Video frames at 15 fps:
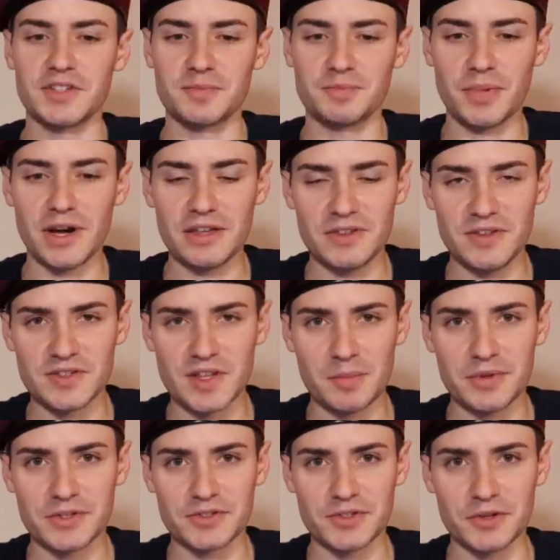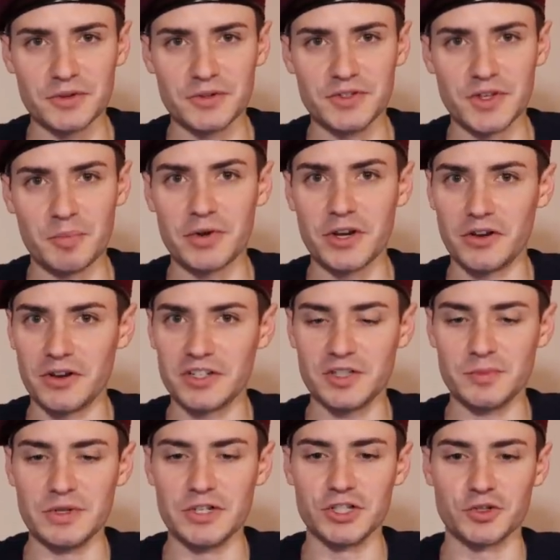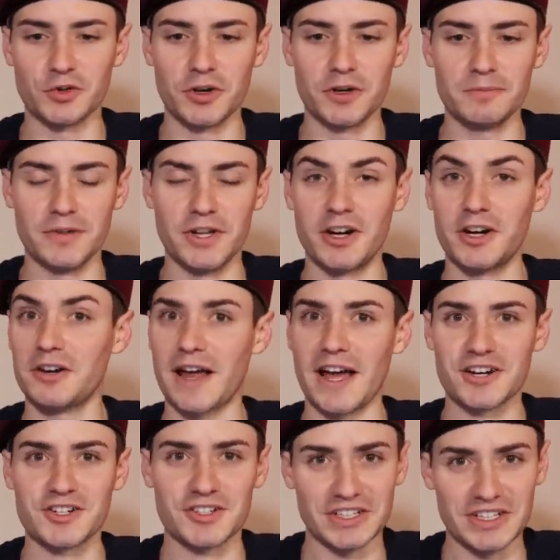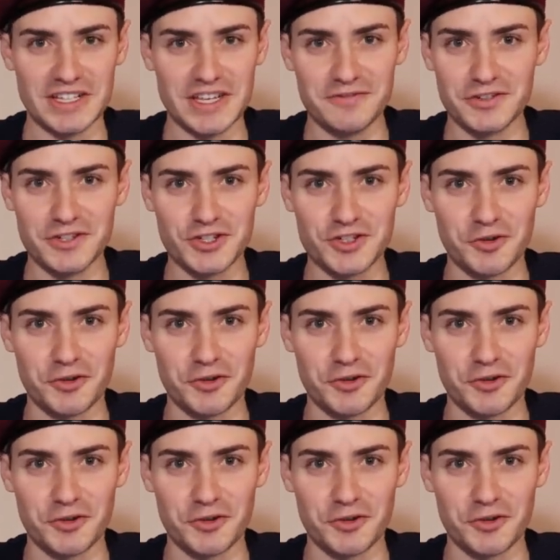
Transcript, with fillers: Despite these episodes appearing to be short, they're actually even